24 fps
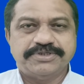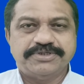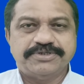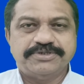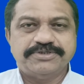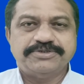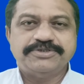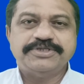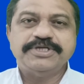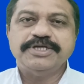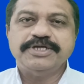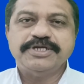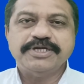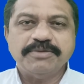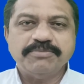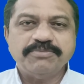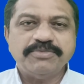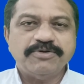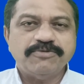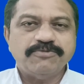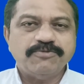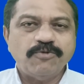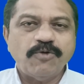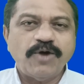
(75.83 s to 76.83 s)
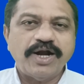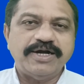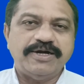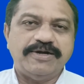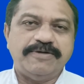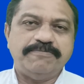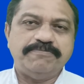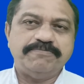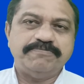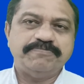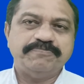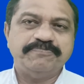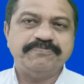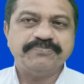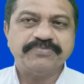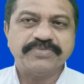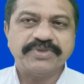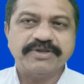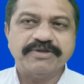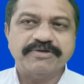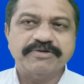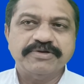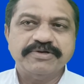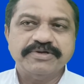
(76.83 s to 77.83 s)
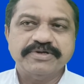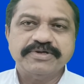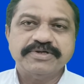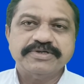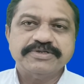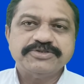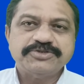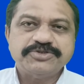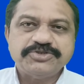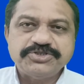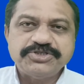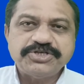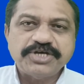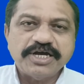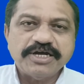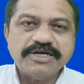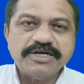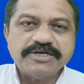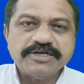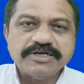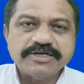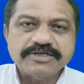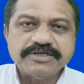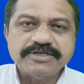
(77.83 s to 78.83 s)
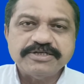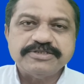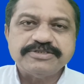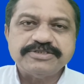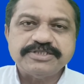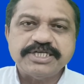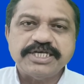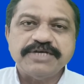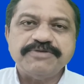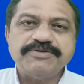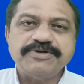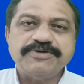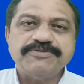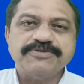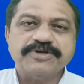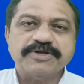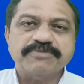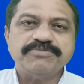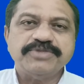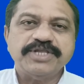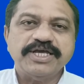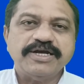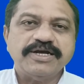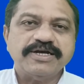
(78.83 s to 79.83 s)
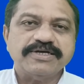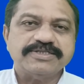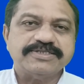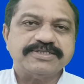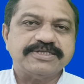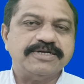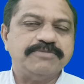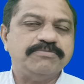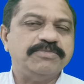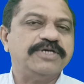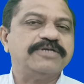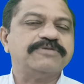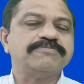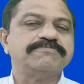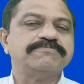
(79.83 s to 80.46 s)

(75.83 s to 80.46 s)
See number one, check received from the customer.